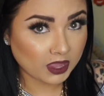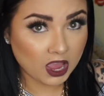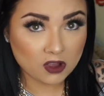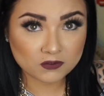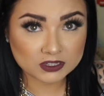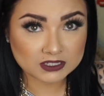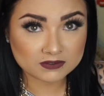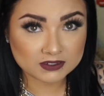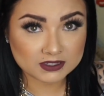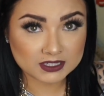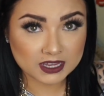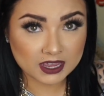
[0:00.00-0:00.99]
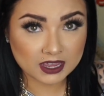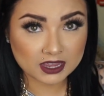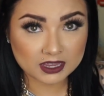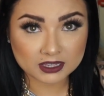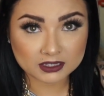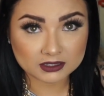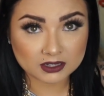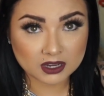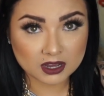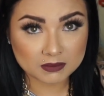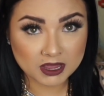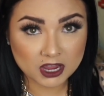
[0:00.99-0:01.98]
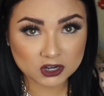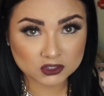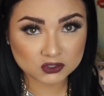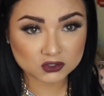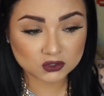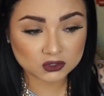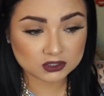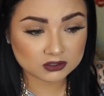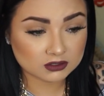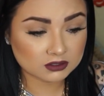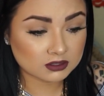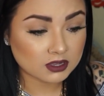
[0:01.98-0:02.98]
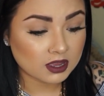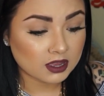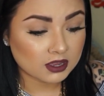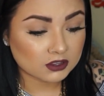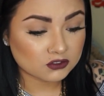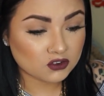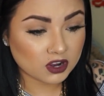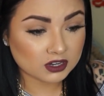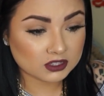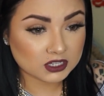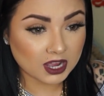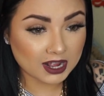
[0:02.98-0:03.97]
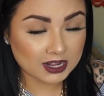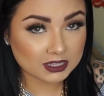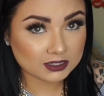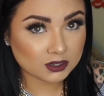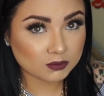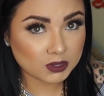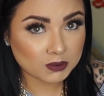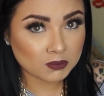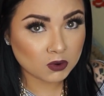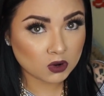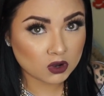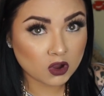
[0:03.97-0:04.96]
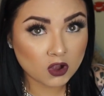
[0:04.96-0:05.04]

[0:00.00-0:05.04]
outfits of the day, um, hair tutorials, try to talk a little bit more.